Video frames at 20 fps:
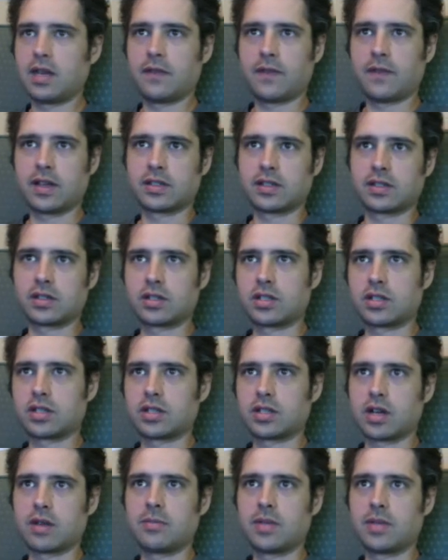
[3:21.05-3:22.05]
search
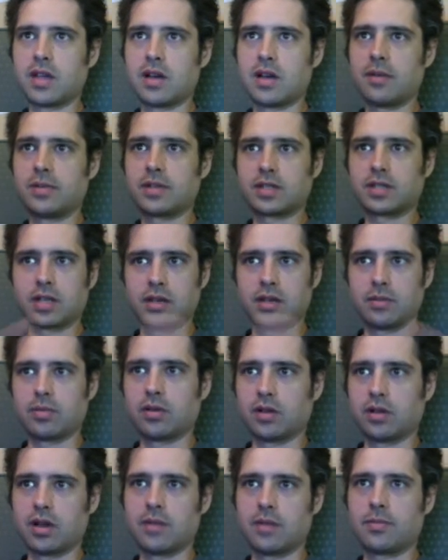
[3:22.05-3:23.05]
"Start Me Up," it's going to pull
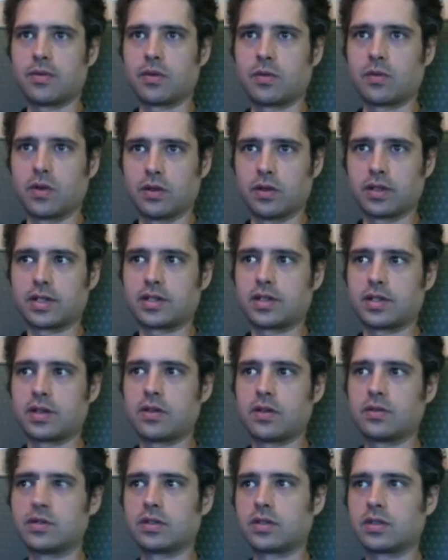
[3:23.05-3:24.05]
up the Rolling
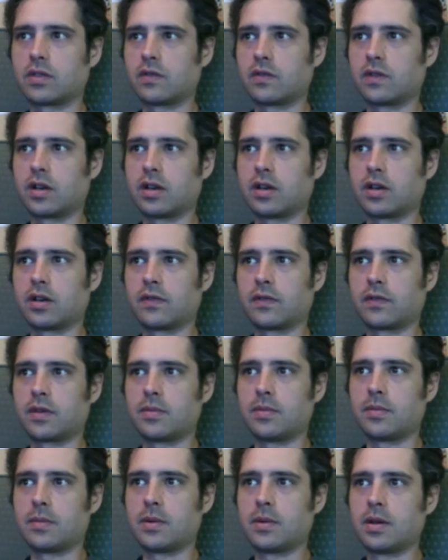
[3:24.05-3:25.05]
Stones over here
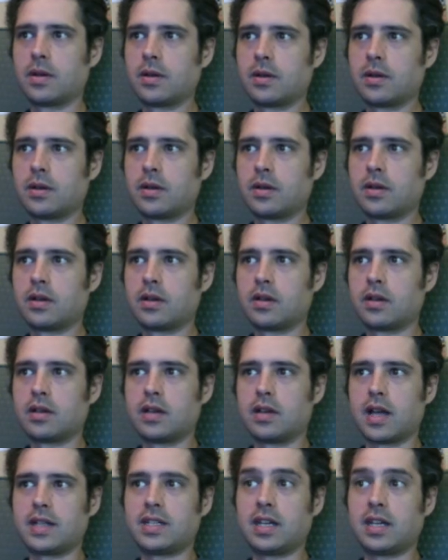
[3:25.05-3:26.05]
from
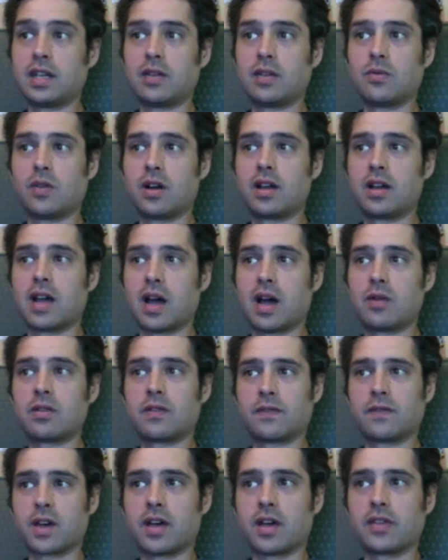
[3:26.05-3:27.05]
1981. I would have
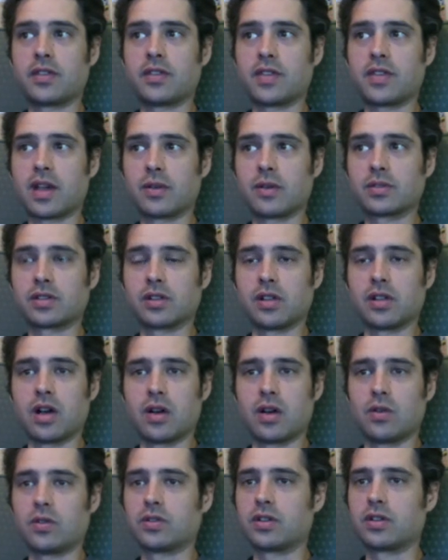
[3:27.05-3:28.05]
thought that that was a lot
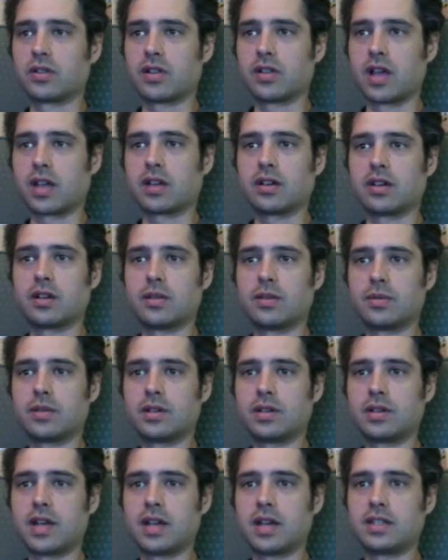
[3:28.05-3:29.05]
older, like
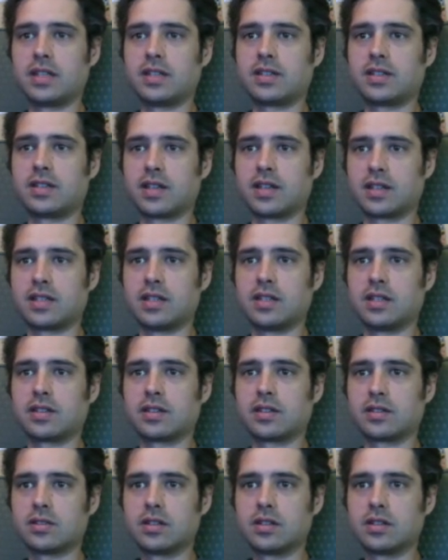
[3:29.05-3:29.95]
1960s.